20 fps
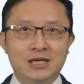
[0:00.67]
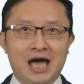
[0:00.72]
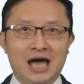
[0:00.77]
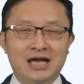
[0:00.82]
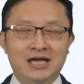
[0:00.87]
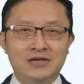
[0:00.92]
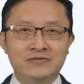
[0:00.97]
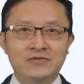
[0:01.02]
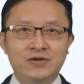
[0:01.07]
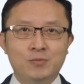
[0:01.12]

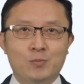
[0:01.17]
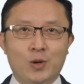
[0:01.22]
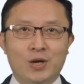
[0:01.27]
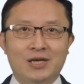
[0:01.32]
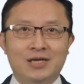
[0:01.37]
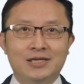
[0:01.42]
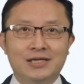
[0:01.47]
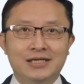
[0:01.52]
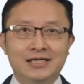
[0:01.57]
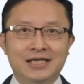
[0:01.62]
Hi
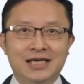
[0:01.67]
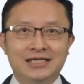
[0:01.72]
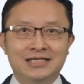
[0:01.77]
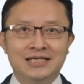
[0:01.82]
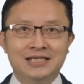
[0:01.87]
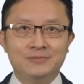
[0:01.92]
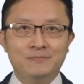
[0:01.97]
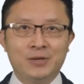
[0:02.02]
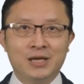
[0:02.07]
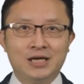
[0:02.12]
everyone,
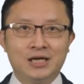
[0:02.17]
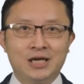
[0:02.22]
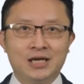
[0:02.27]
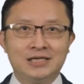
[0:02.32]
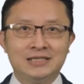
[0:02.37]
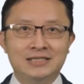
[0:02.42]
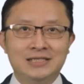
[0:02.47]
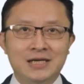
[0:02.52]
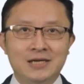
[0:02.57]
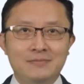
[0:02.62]
this is
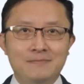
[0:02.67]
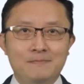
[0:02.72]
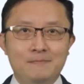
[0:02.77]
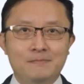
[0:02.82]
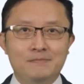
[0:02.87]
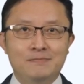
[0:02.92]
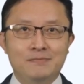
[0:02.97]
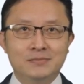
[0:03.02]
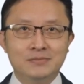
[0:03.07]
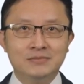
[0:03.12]
Picasso.
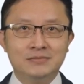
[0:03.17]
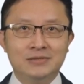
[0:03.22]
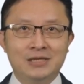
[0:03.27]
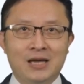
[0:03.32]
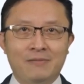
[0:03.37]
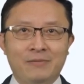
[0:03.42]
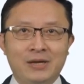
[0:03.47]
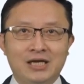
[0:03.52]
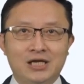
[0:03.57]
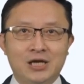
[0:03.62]

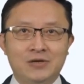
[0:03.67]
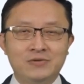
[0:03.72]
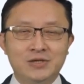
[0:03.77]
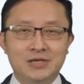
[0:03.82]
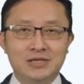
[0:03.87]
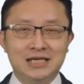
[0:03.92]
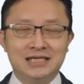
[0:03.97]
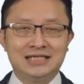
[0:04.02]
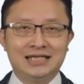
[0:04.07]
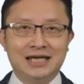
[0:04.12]
Let me give
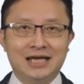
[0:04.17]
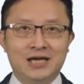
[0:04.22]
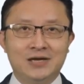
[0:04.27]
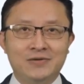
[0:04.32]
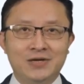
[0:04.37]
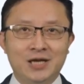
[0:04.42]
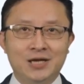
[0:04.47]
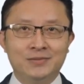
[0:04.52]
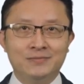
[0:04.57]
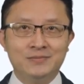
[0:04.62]
you this
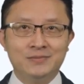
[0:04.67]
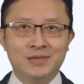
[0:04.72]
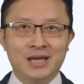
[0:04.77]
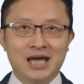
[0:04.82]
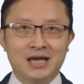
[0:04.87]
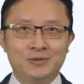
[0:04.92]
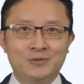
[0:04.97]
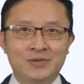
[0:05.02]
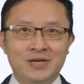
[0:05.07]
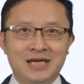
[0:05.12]
scenario,
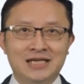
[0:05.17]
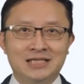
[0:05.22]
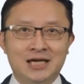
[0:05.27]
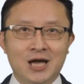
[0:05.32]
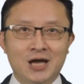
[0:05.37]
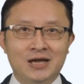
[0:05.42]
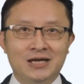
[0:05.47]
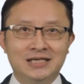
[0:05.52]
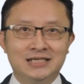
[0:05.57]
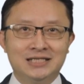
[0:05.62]
and please
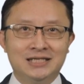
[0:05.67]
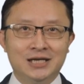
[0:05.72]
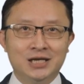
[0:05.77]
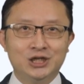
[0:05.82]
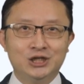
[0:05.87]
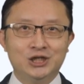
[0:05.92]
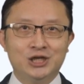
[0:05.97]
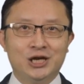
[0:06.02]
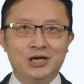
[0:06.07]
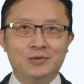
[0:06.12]

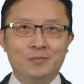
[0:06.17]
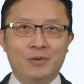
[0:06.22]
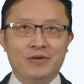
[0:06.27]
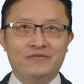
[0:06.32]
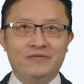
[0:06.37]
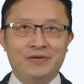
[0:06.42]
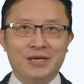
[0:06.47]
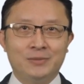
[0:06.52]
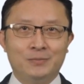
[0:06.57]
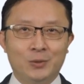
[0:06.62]
honestly share
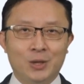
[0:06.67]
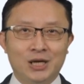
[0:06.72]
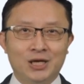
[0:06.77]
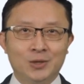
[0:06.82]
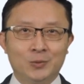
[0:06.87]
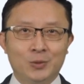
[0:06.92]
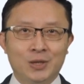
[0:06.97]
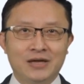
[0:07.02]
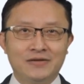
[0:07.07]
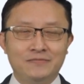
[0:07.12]
with me what
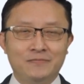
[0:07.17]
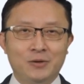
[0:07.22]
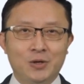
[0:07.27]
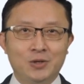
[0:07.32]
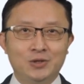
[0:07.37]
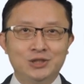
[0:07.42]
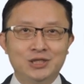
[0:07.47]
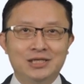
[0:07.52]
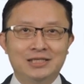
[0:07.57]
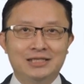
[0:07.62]
you would have
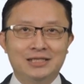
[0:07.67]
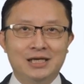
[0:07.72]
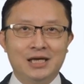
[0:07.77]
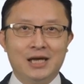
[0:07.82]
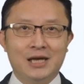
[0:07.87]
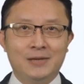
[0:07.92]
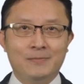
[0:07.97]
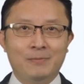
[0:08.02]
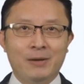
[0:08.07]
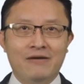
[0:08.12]
purchased
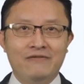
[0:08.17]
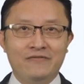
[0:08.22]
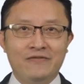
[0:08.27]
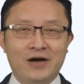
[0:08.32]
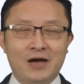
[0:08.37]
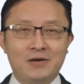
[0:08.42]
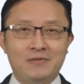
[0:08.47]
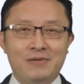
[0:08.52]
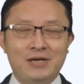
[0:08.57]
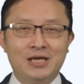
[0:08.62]
by
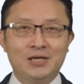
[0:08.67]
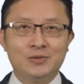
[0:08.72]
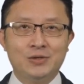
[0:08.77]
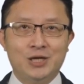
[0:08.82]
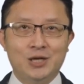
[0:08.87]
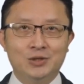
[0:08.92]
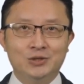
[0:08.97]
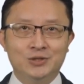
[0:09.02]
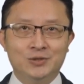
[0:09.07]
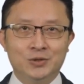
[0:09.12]
following your
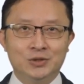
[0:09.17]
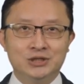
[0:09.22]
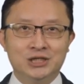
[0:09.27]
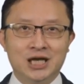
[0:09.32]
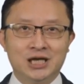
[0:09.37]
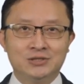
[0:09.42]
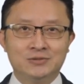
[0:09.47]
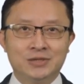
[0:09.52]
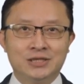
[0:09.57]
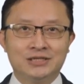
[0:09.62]
usual
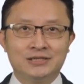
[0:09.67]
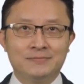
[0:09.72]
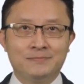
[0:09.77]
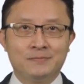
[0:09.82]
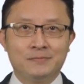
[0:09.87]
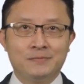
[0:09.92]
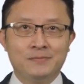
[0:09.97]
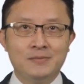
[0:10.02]
judgment.